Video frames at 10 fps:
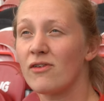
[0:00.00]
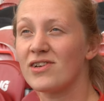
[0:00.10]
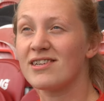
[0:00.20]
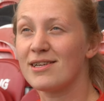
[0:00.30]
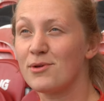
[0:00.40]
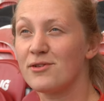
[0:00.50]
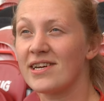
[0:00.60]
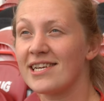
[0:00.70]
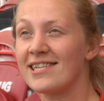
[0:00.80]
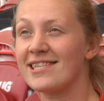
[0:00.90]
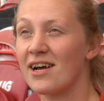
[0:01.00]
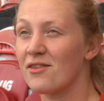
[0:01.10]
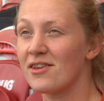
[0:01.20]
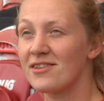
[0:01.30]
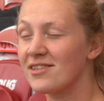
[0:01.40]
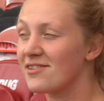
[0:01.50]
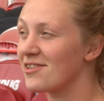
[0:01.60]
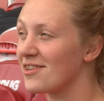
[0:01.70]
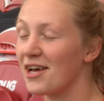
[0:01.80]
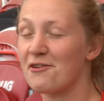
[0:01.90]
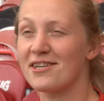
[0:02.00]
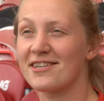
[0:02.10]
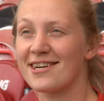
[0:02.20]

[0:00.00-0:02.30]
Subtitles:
Obviously moving down to the other end of the